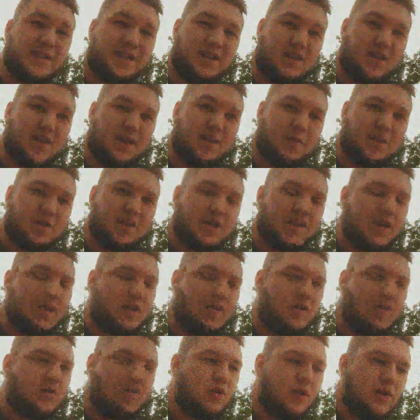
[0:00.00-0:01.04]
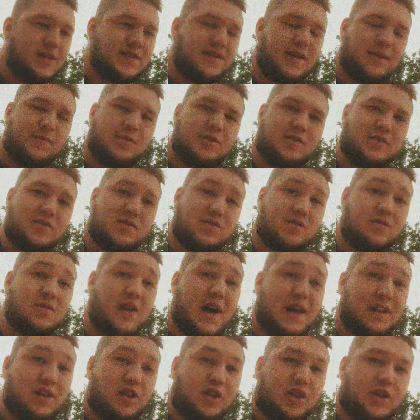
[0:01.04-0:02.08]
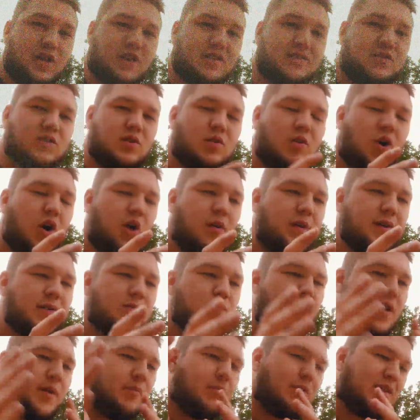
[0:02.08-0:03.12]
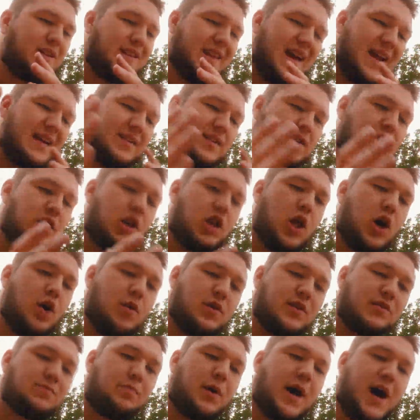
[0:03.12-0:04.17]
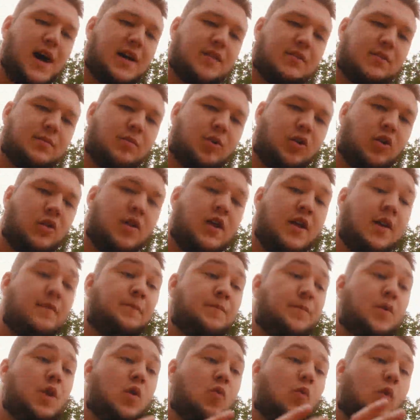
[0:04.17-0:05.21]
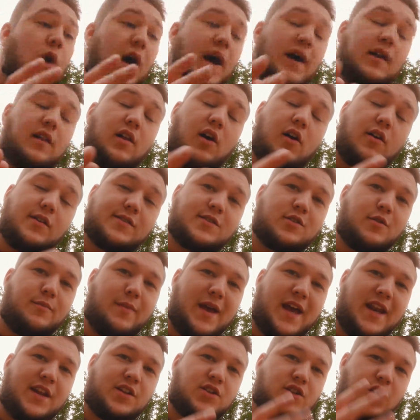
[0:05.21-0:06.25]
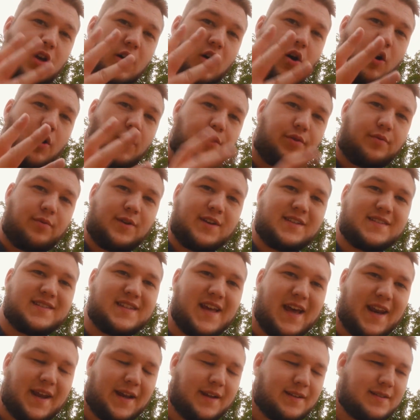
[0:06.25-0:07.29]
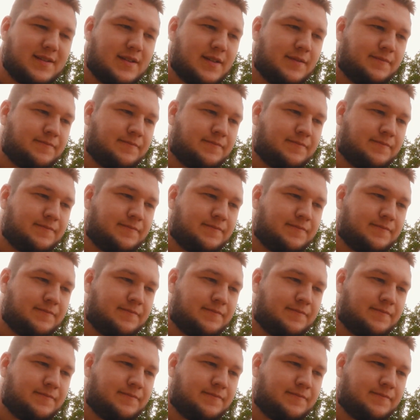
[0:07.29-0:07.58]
into the image, and noisy images do not look good. So you always want to bring that as low as possible while also managing all three settings.